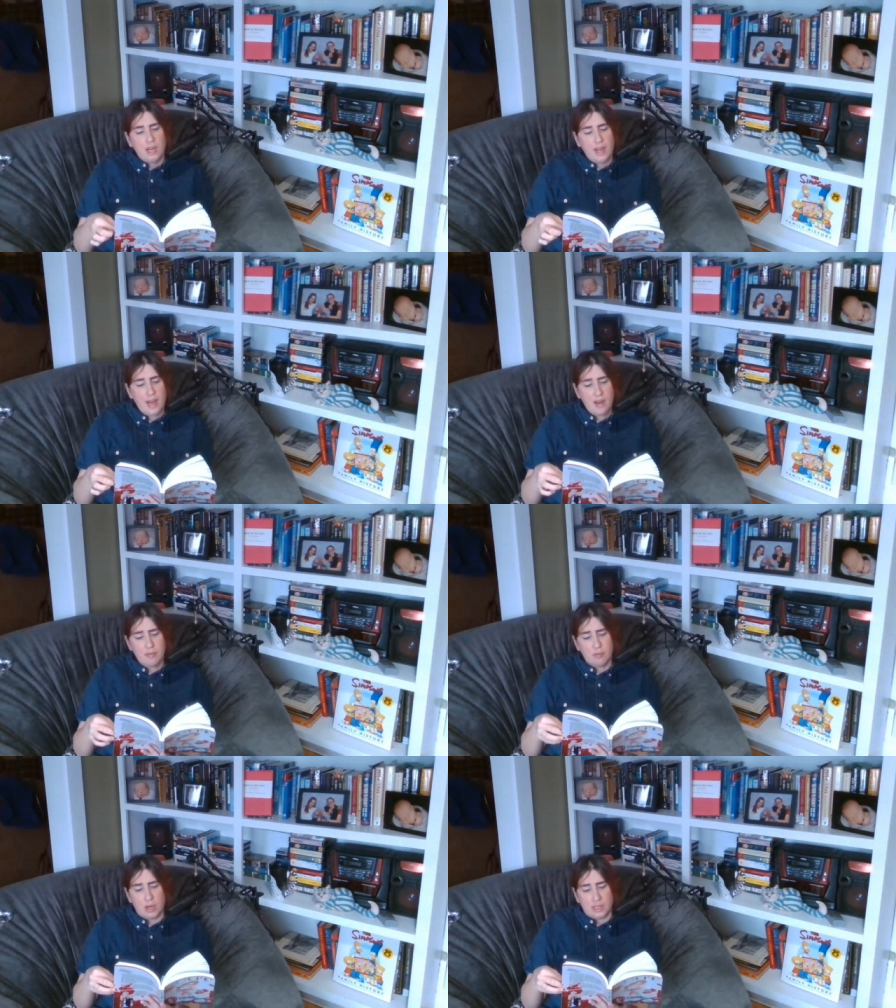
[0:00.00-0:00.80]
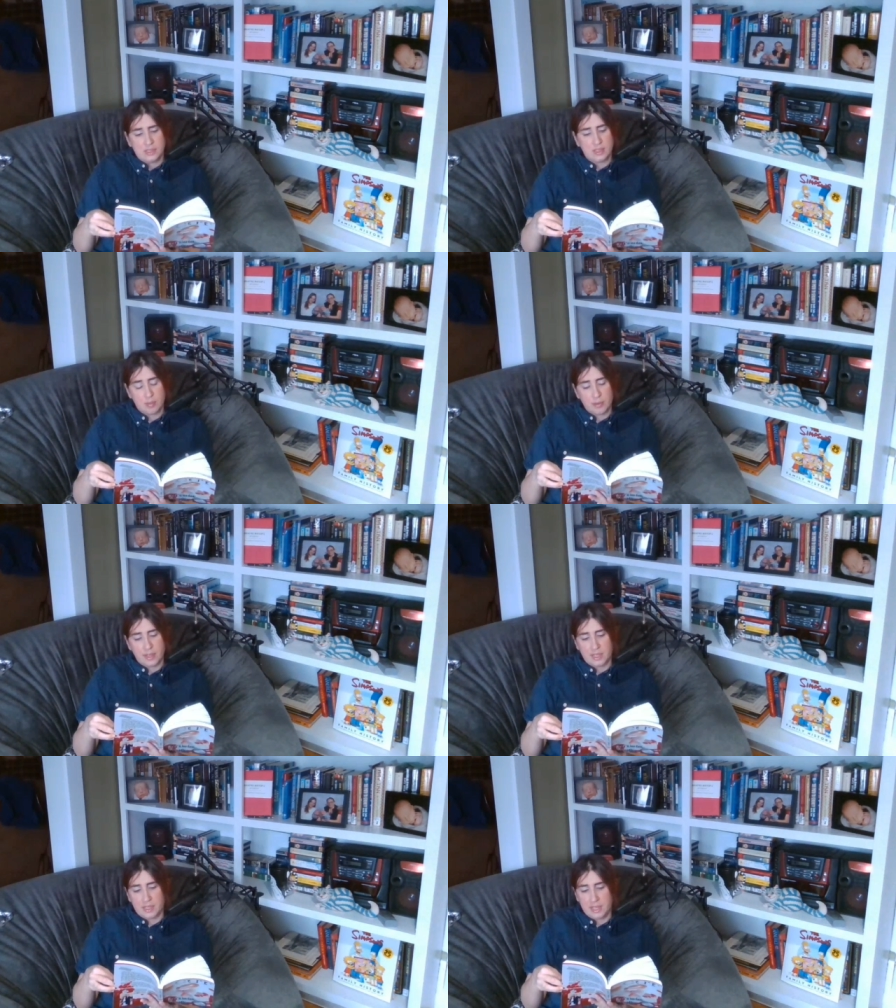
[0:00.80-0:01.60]
A half wall
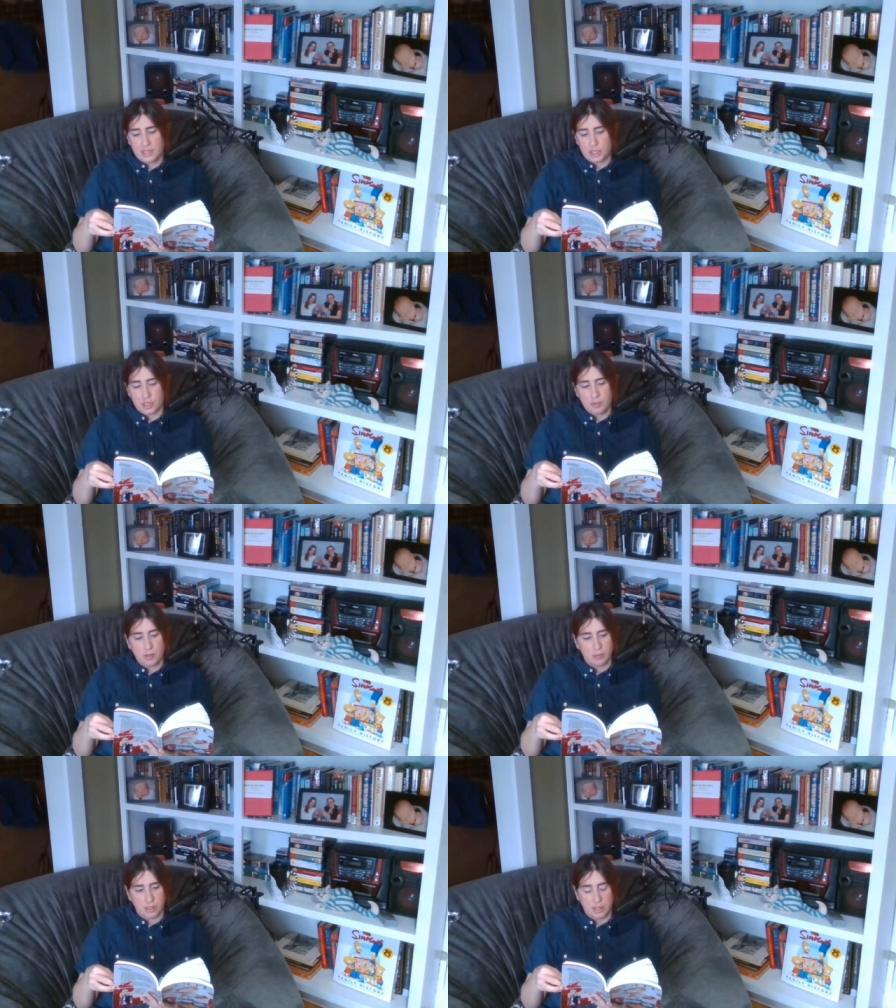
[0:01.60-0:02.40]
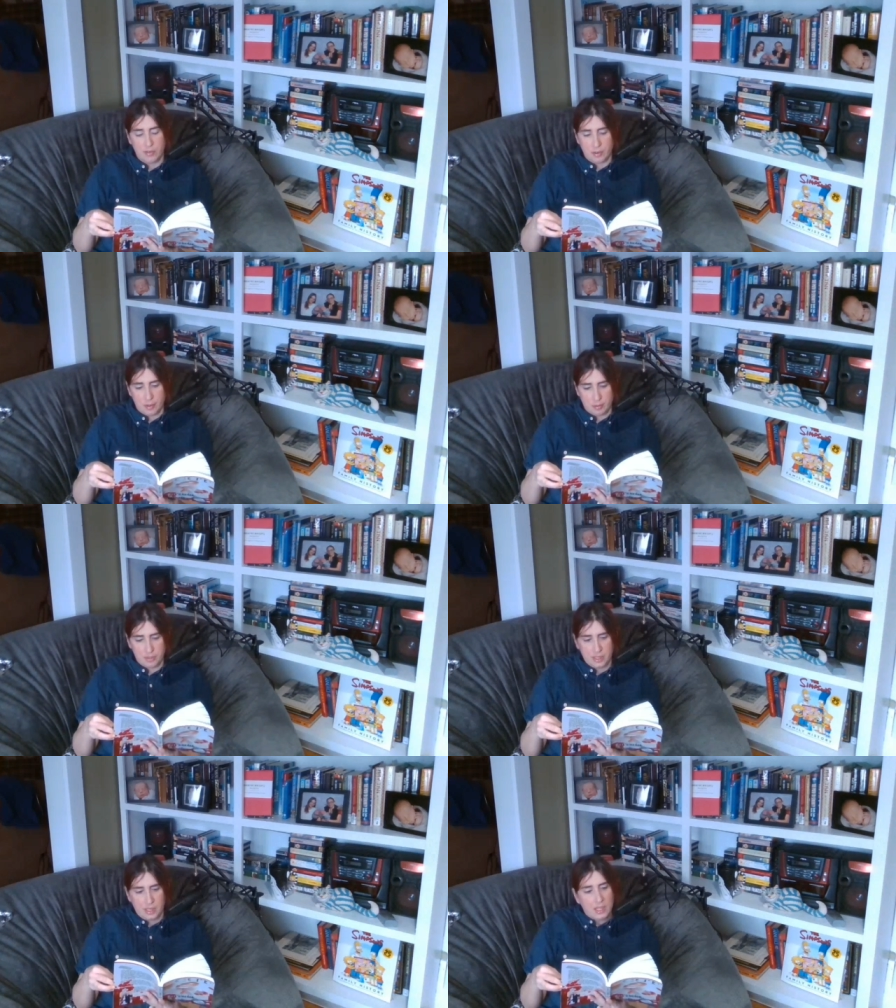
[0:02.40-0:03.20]
separated the kitchen from the living room.